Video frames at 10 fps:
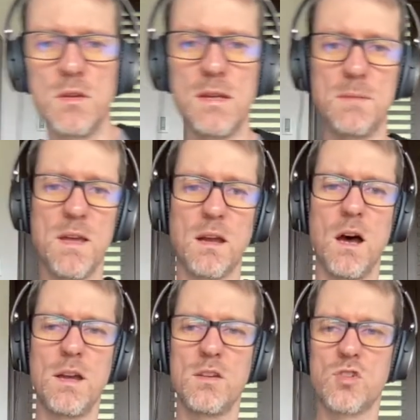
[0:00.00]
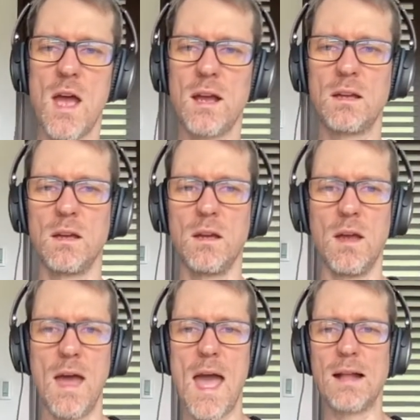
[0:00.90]
you need to make an audio track,
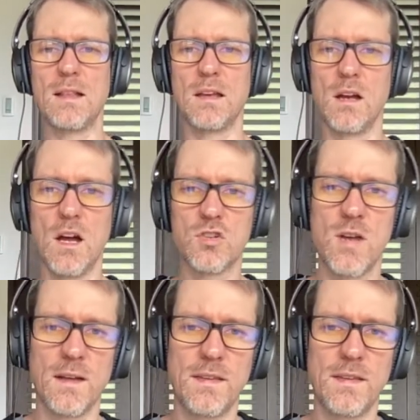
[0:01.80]
act like an aux track.